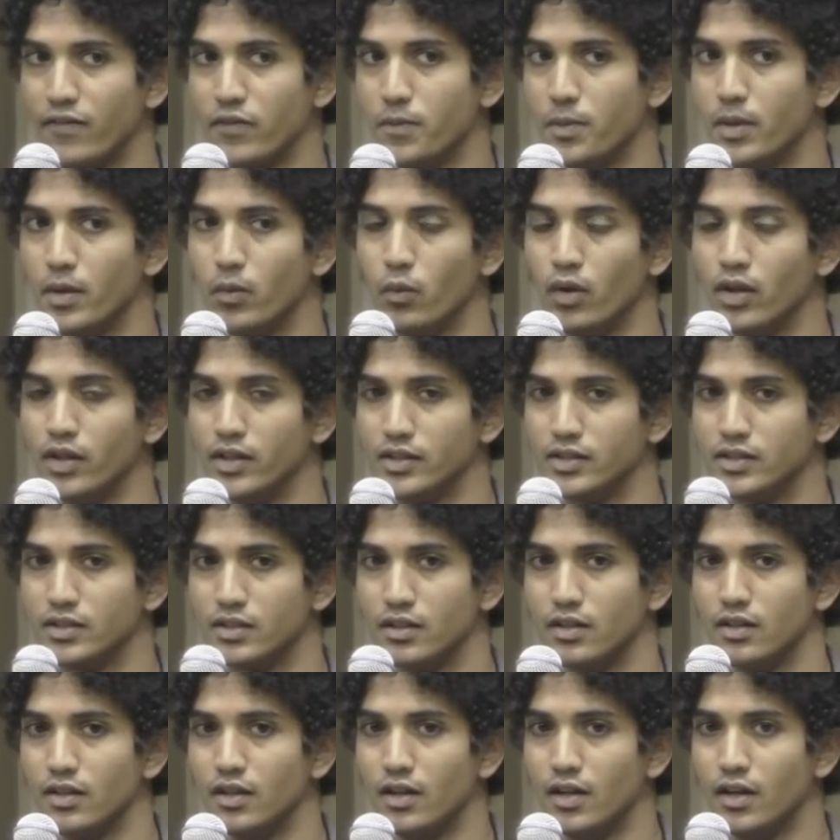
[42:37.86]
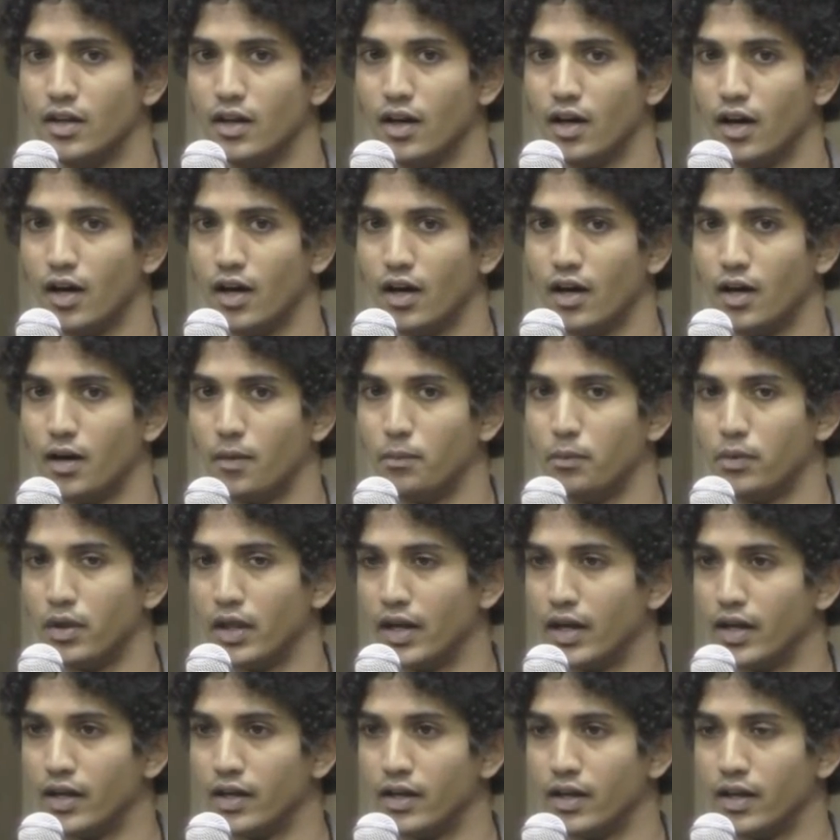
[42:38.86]
for the
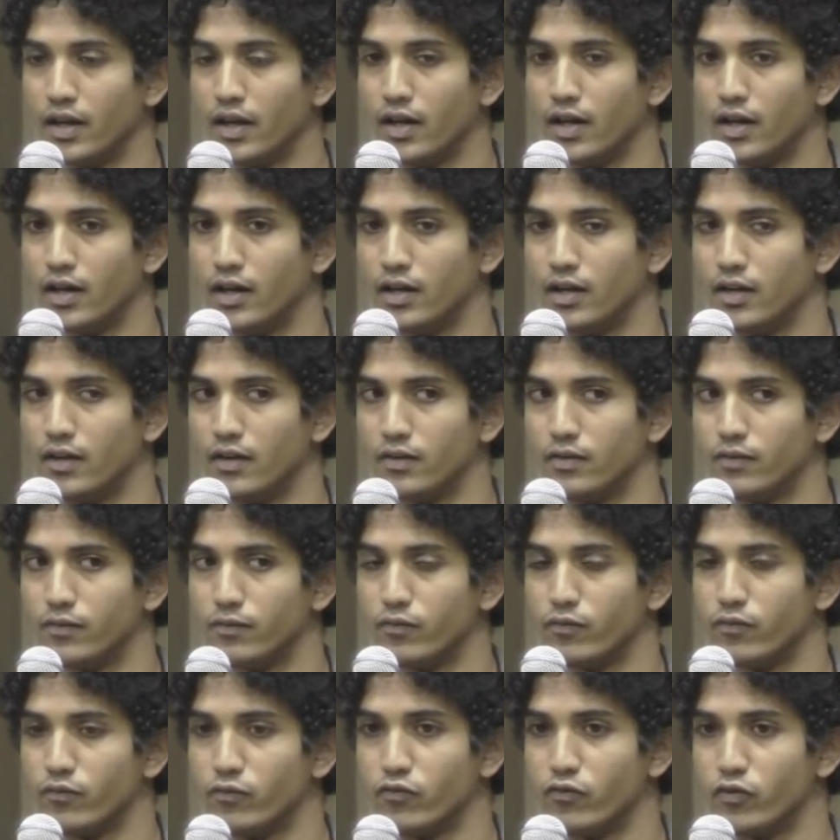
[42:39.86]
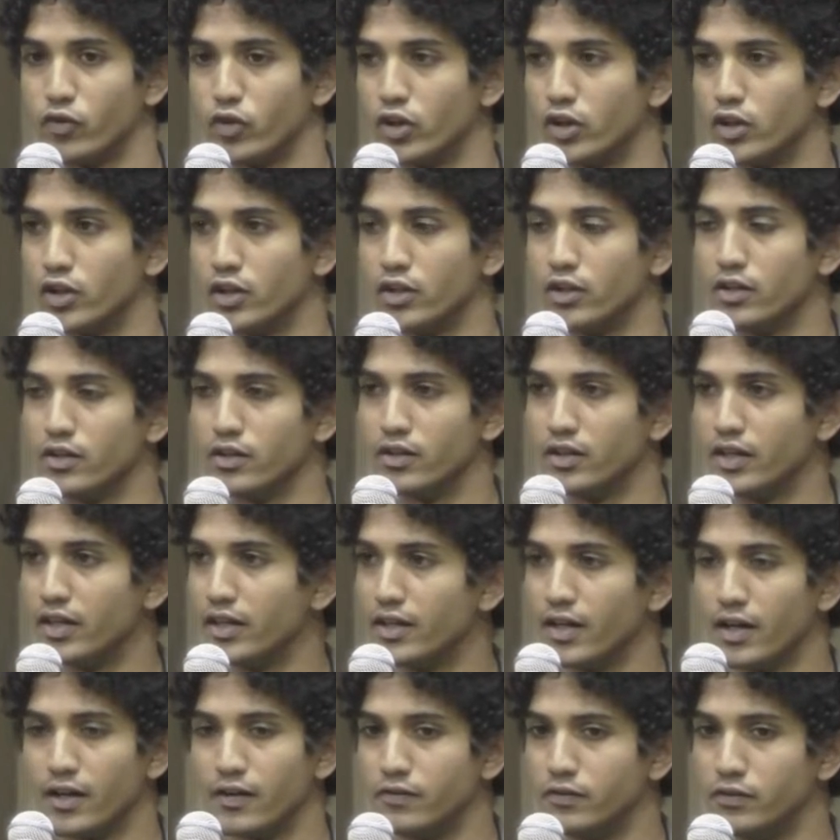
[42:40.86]
inevitable pushback that
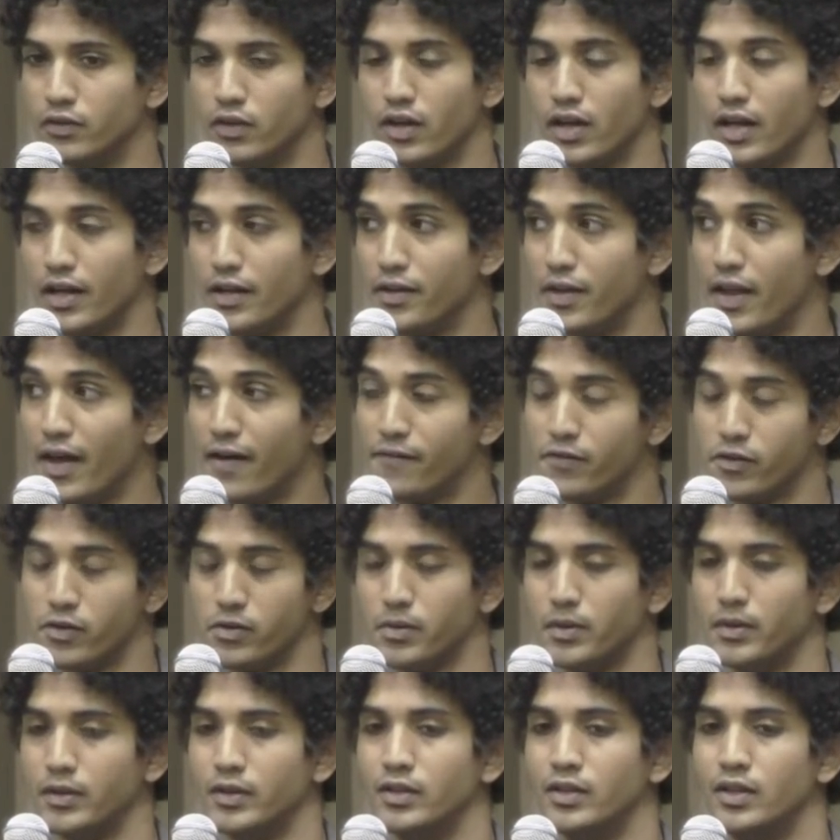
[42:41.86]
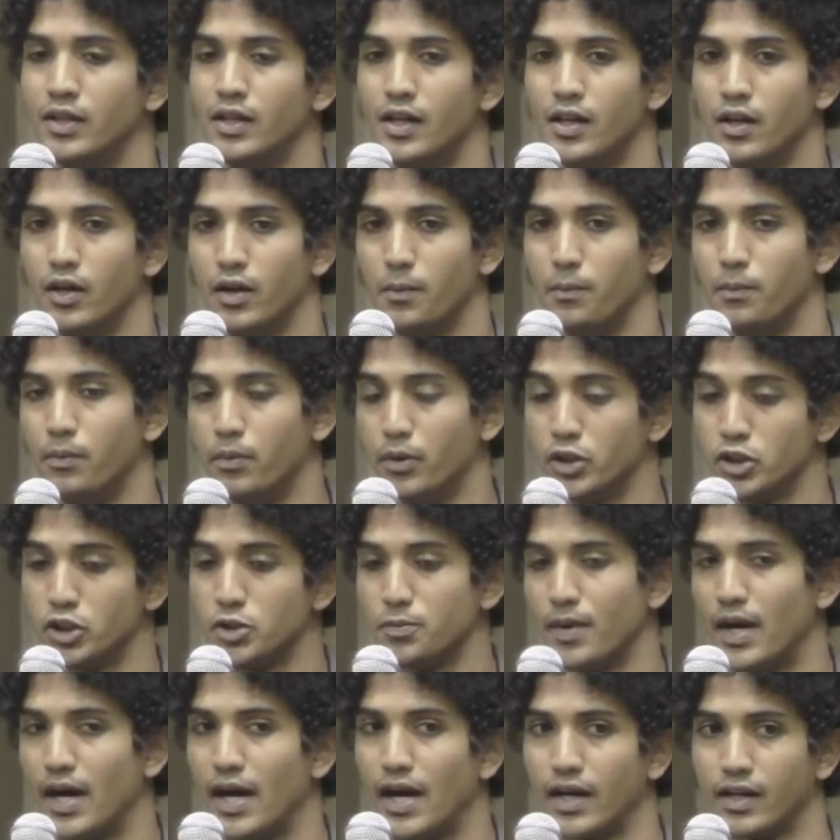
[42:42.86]
we're going to get. So
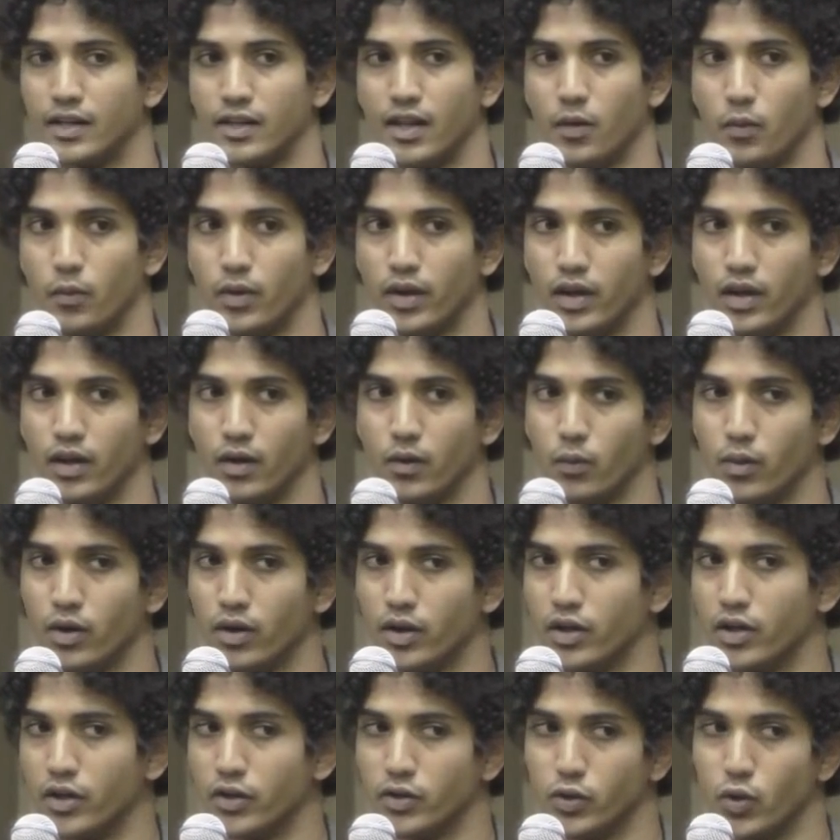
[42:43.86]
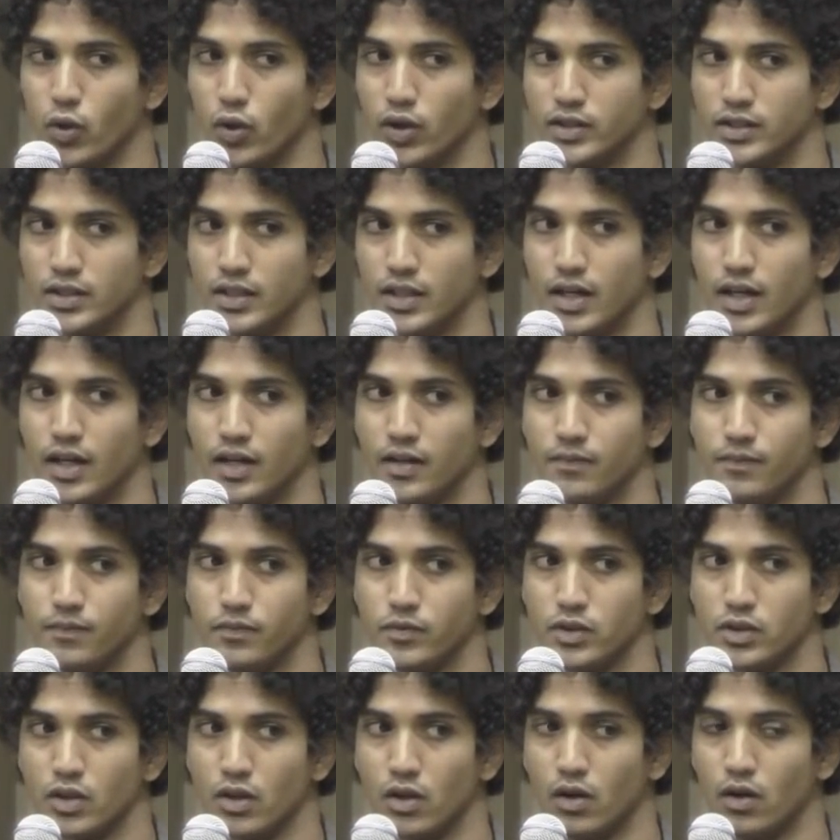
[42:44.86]
I just feel like plan,
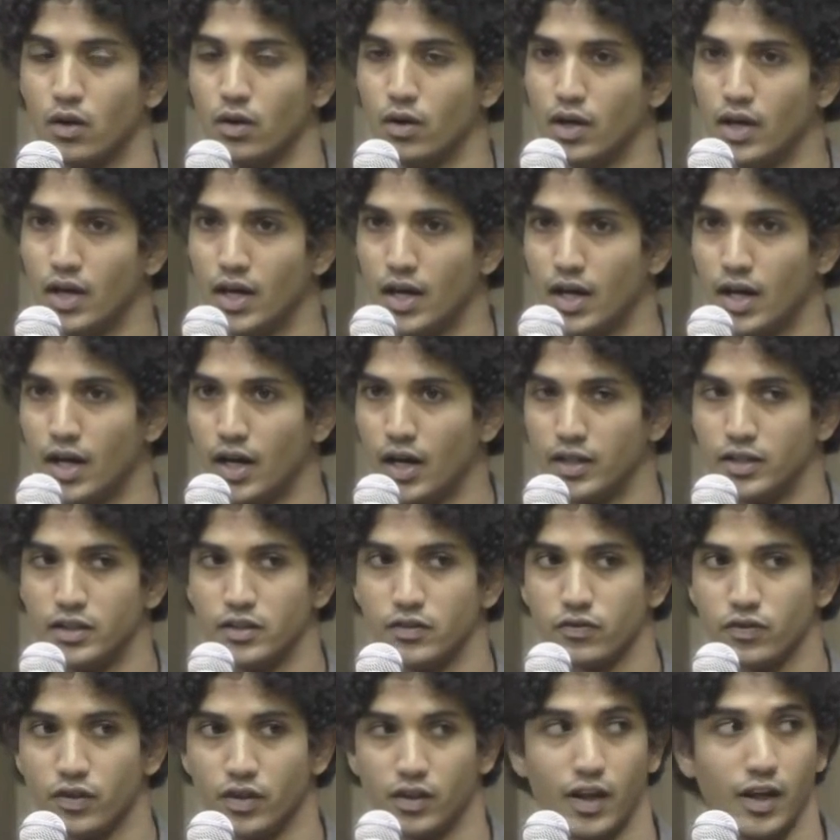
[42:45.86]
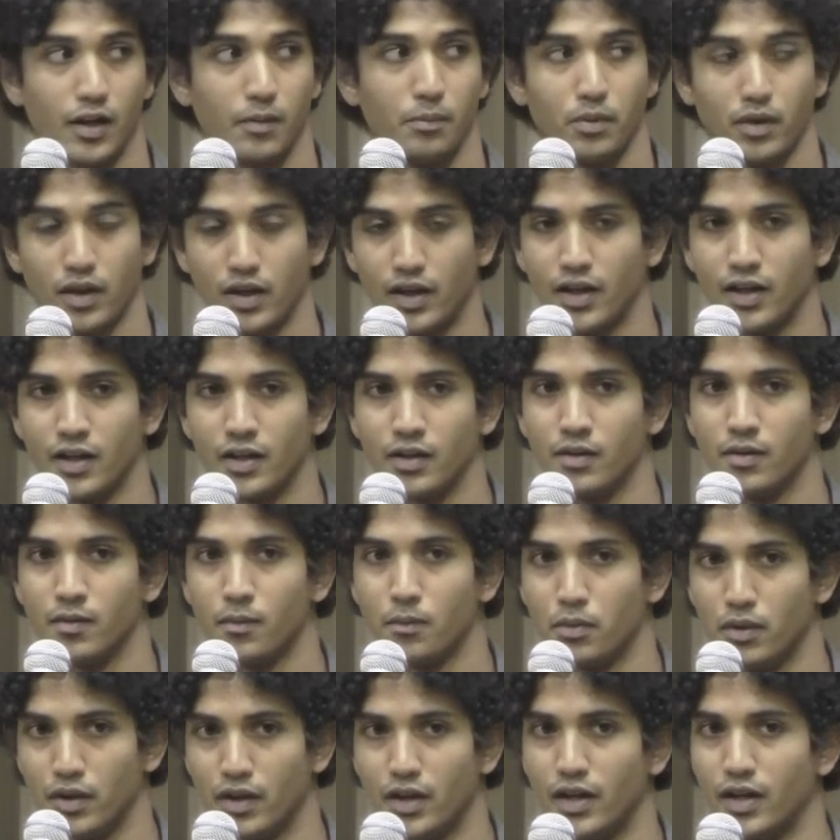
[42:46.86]
think is all that we can do.
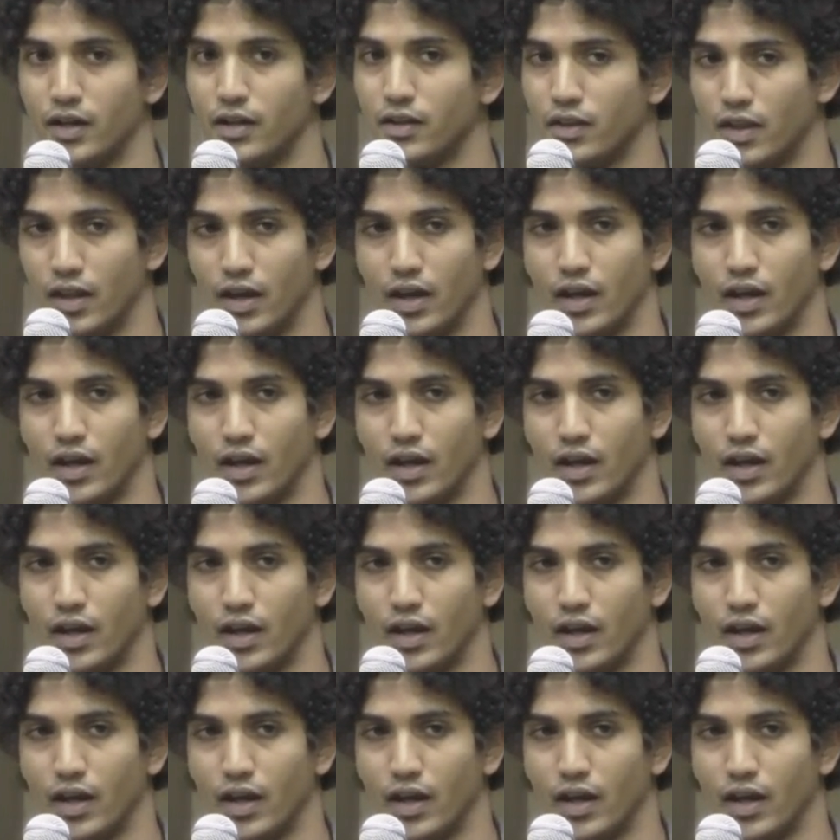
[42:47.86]
Thank you.